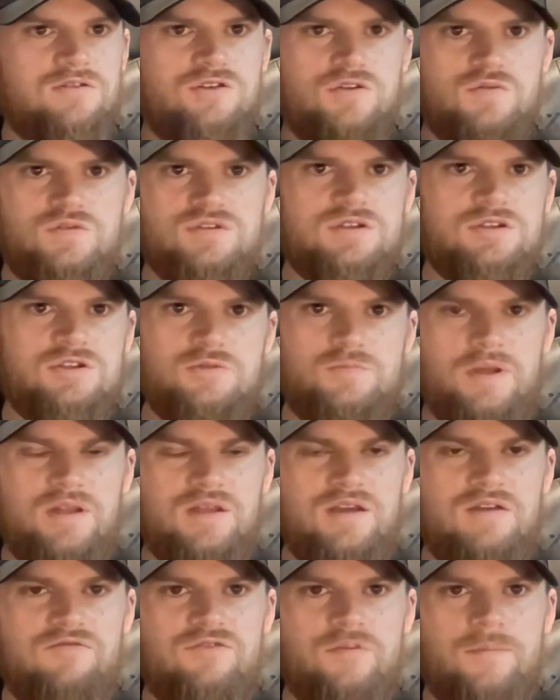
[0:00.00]
usage
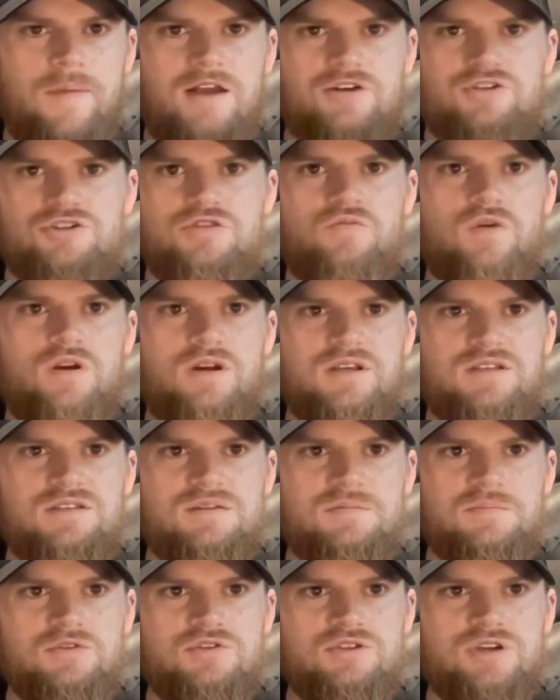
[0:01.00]
billing from actually running
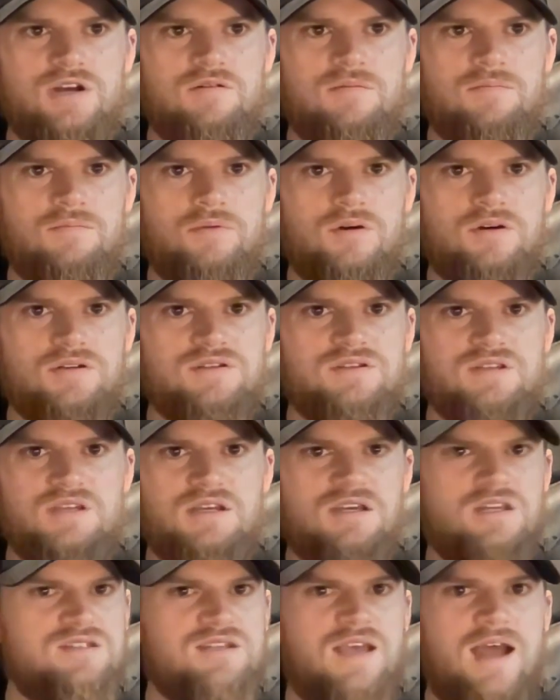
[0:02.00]
simple check reports.
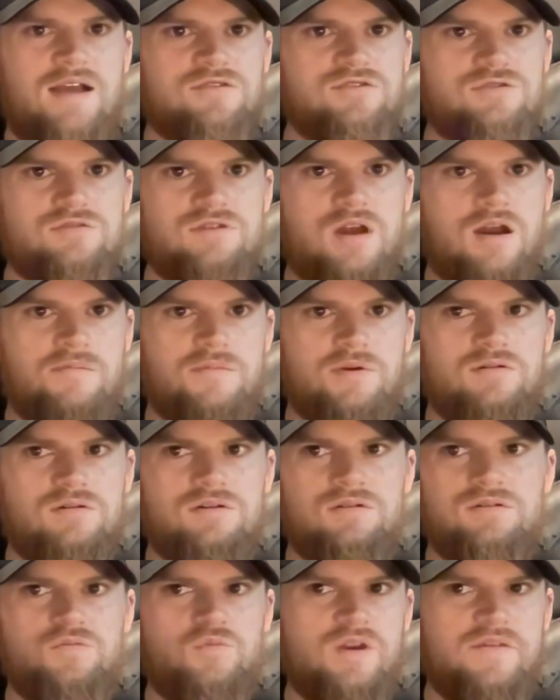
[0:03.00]
Like, it's
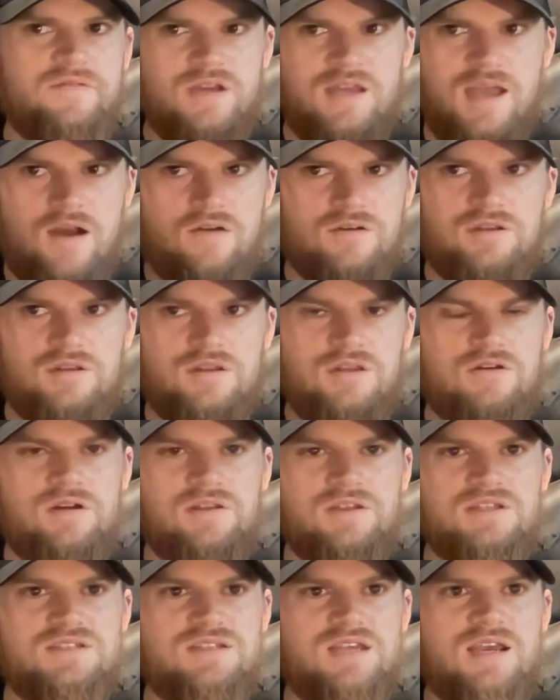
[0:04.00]
astronomical. We have a calculator
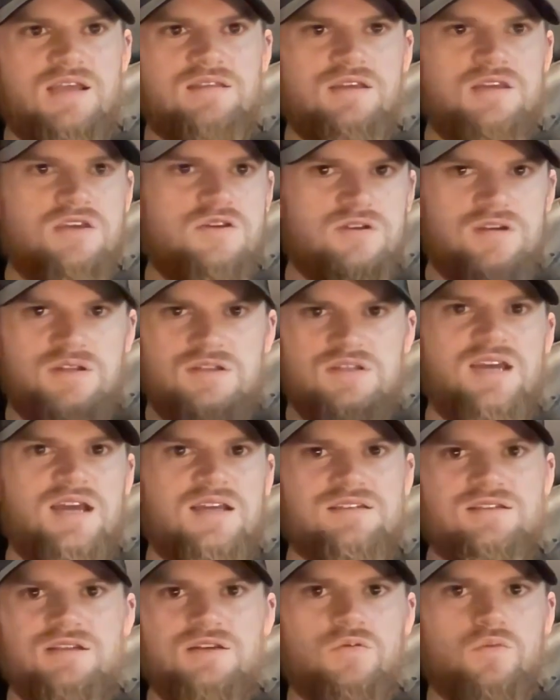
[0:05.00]
on the site that you can
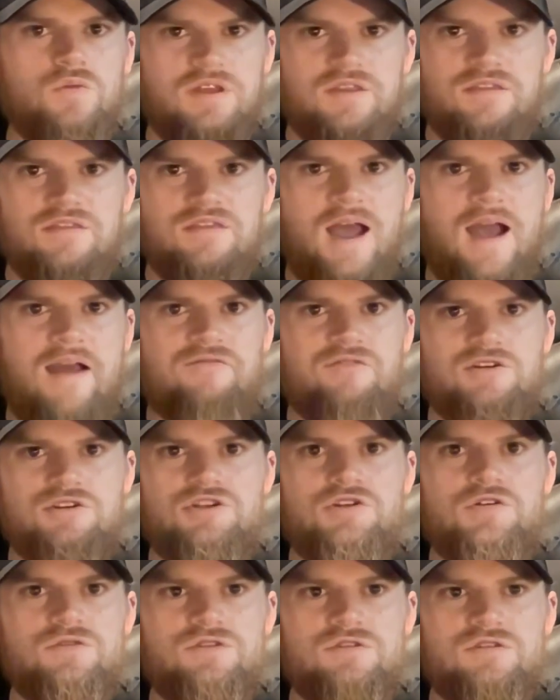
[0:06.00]
test it with average
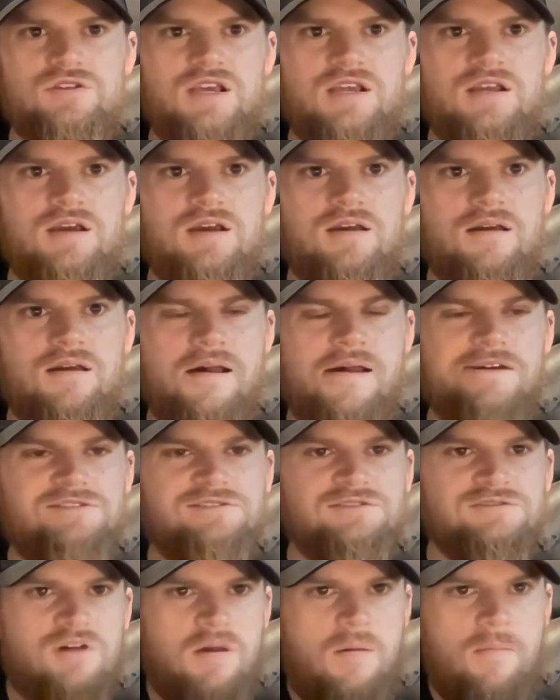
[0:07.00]
user data.
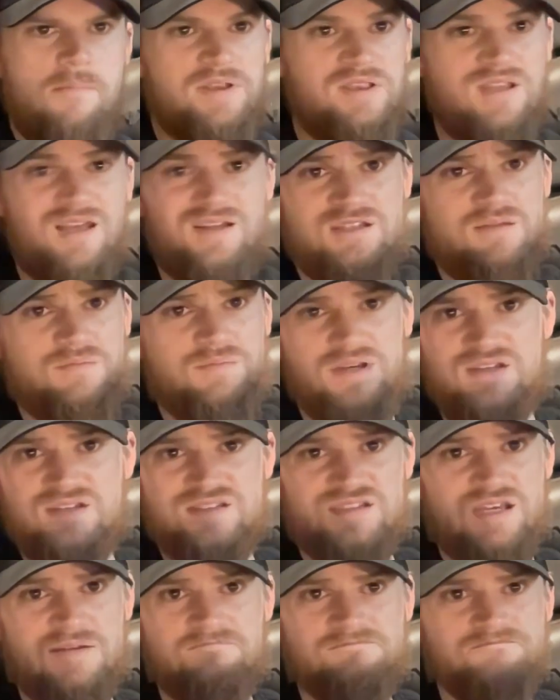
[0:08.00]
But that's the biggest
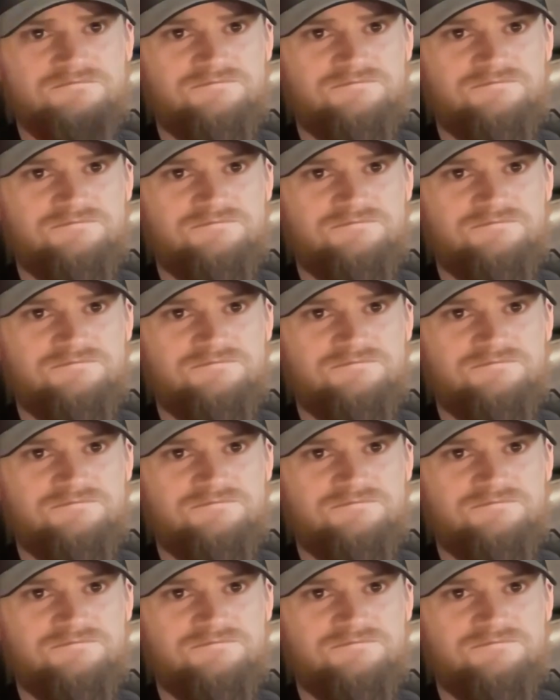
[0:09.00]
thing.